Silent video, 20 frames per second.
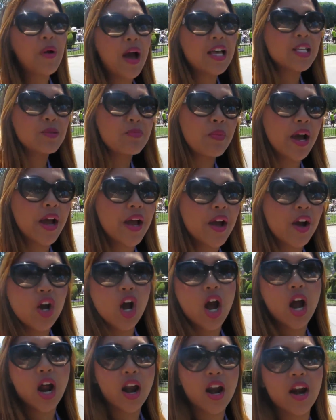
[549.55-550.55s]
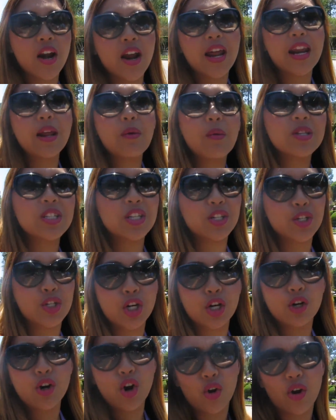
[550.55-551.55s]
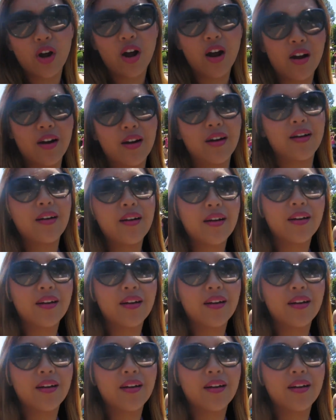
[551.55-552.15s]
passed by a cart and it was a churro cart.